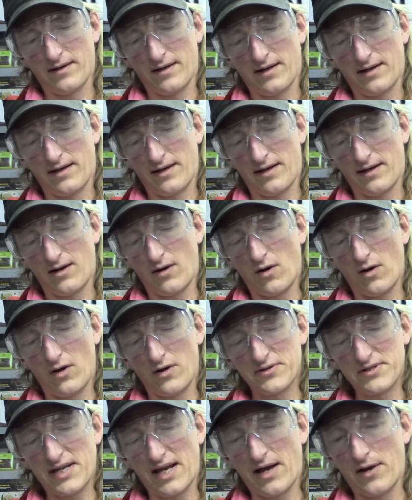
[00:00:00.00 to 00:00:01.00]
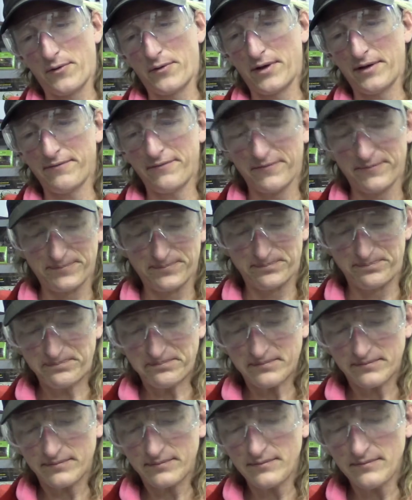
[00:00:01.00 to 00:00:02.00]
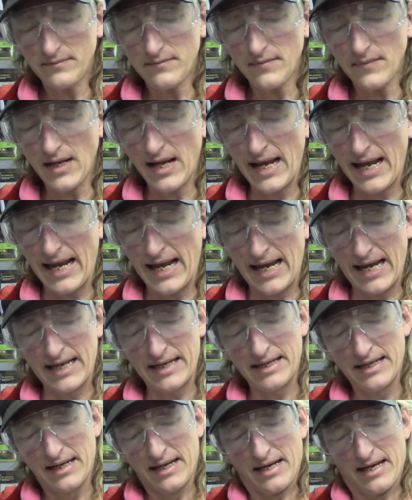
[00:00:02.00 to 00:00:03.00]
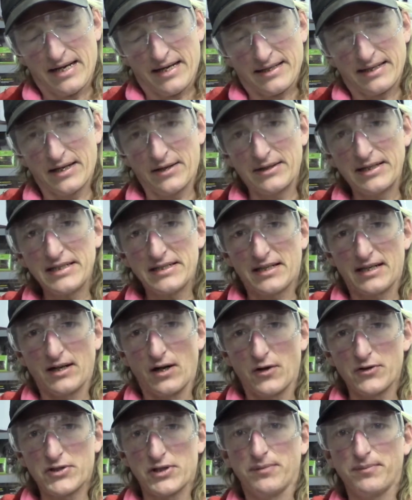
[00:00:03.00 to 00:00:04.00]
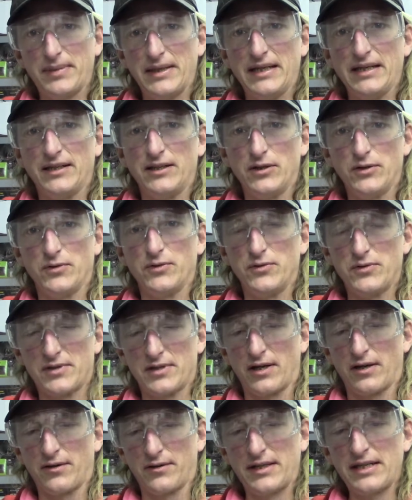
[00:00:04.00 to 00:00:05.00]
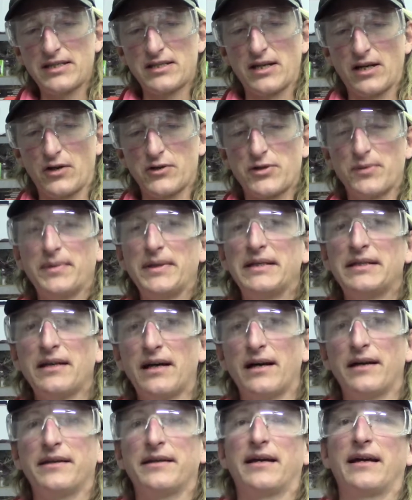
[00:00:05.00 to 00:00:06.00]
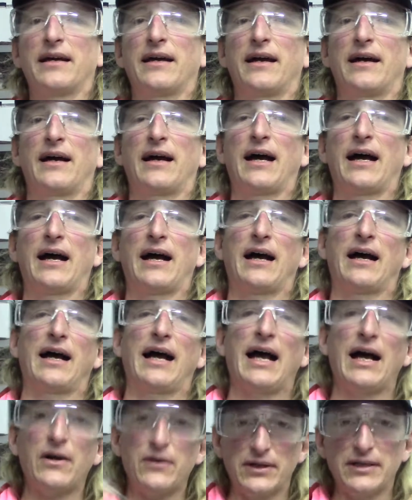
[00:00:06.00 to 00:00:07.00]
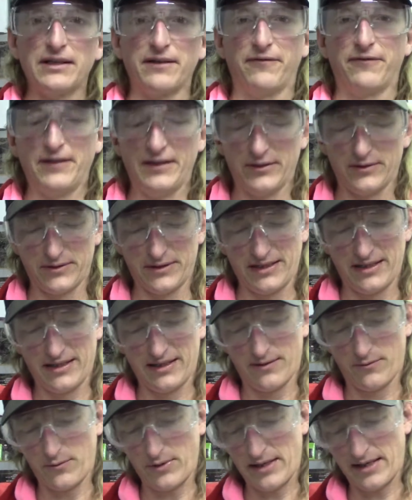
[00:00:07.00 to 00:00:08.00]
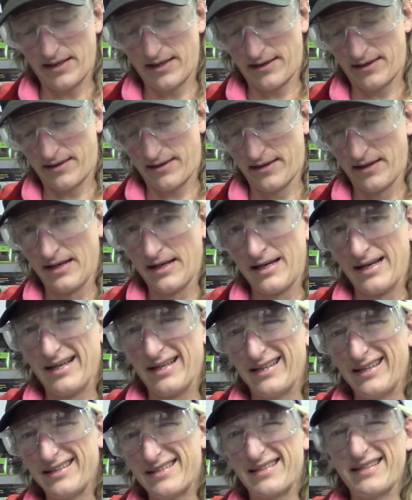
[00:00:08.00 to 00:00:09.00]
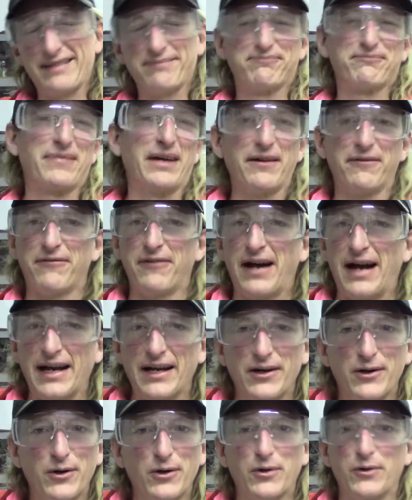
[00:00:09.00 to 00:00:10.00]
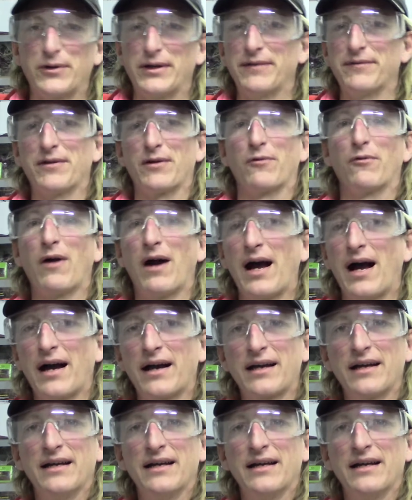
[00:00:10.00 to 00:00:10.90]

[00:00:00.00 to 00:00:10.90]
awls out of. And now these can also be used, or these can also be done out in the field with, let's say, a file or even a rock.